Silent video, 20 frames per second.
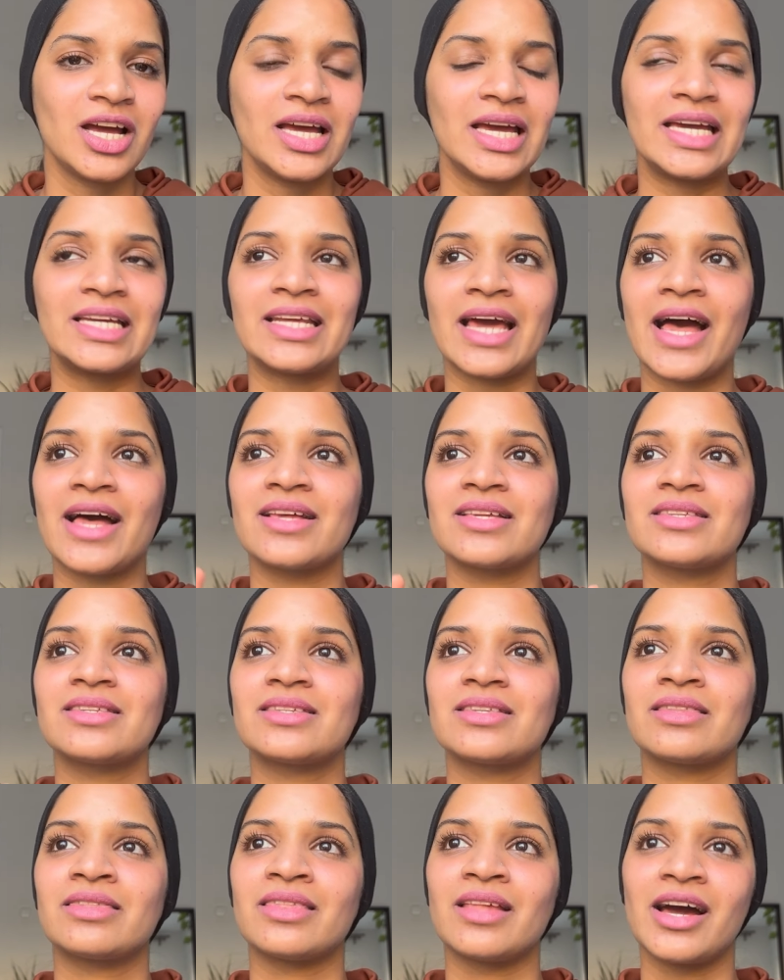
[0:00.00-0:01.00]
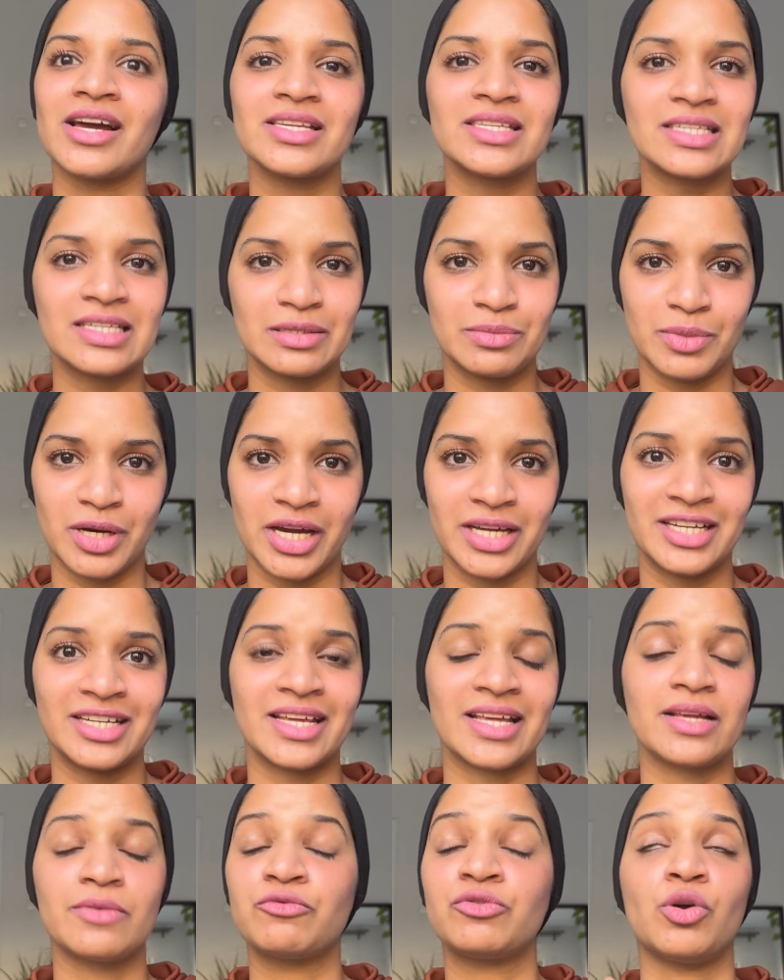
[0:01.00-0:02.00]
It has
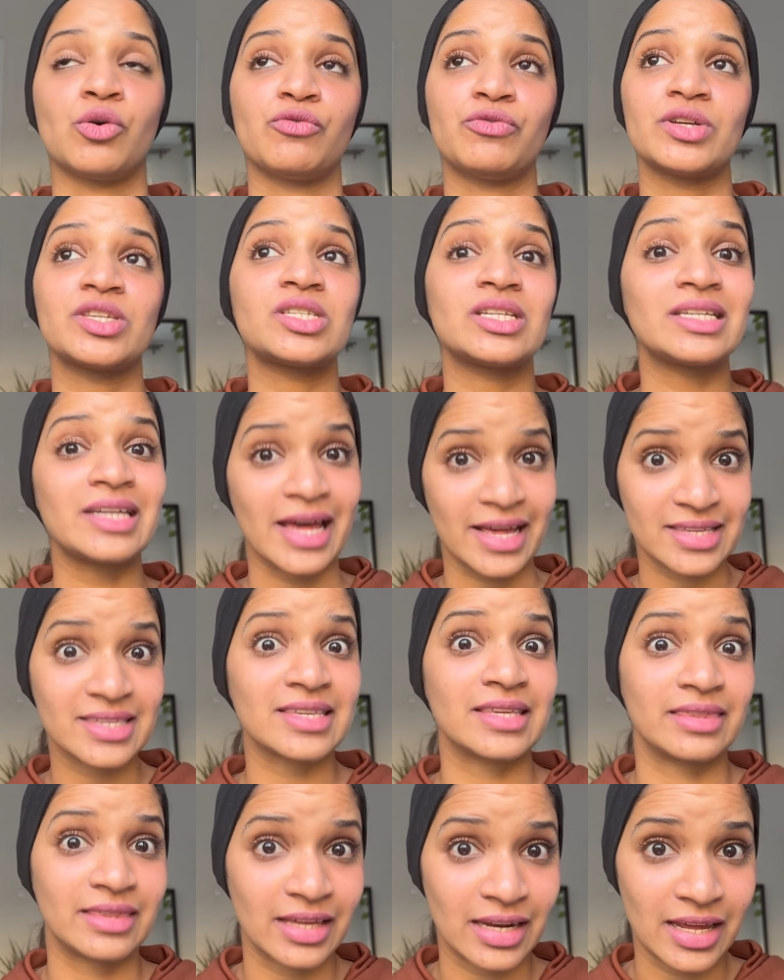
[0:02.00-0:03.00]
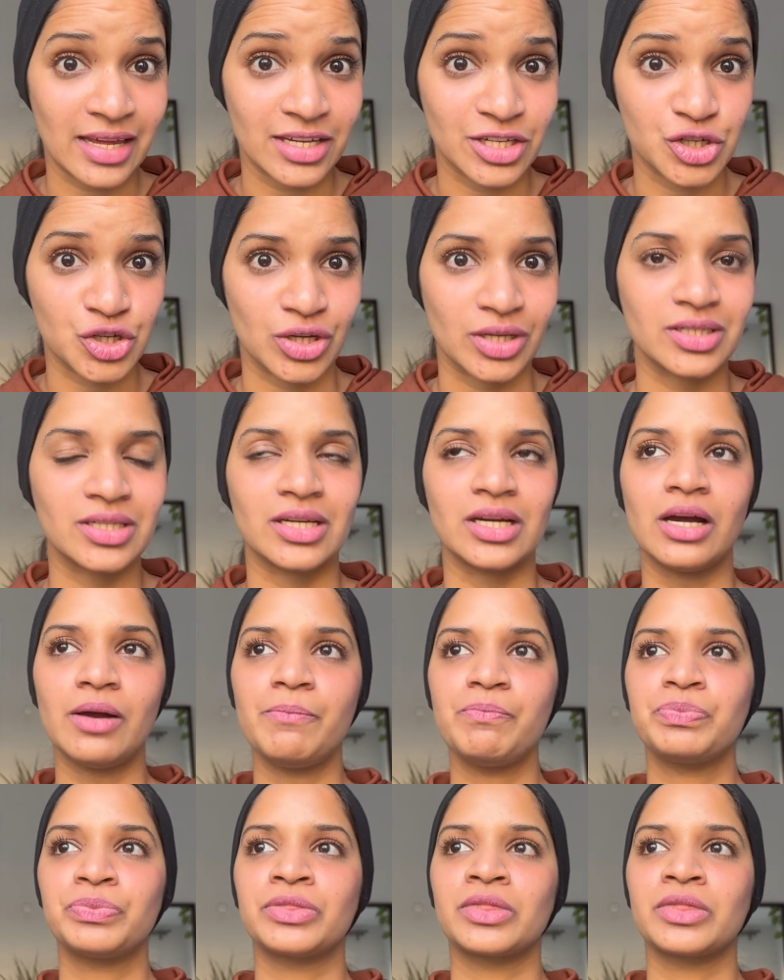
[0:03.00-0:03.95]
niacinamide. First it has Centella asiatica.